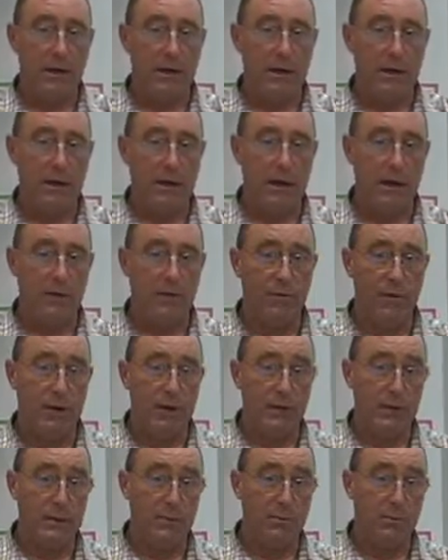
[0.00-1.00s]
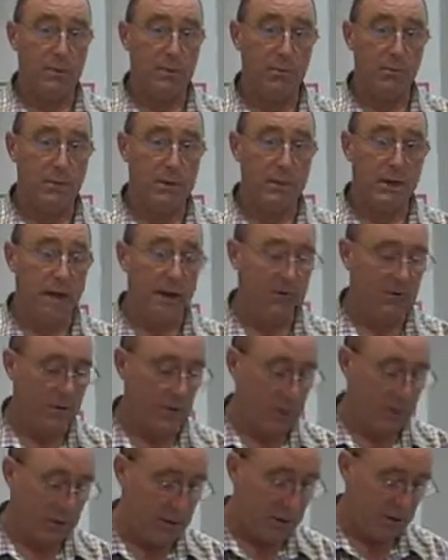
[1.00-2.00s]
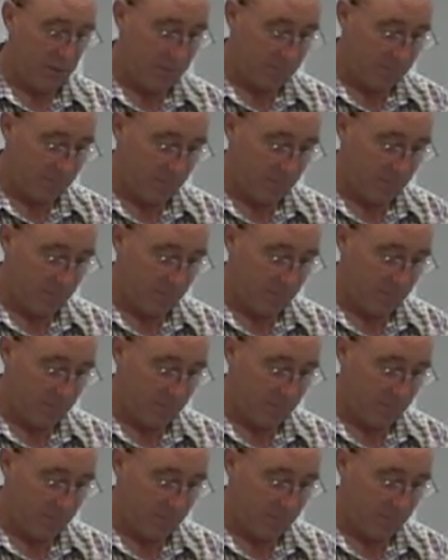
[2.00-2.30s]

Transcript: and leave symptoms and evidence.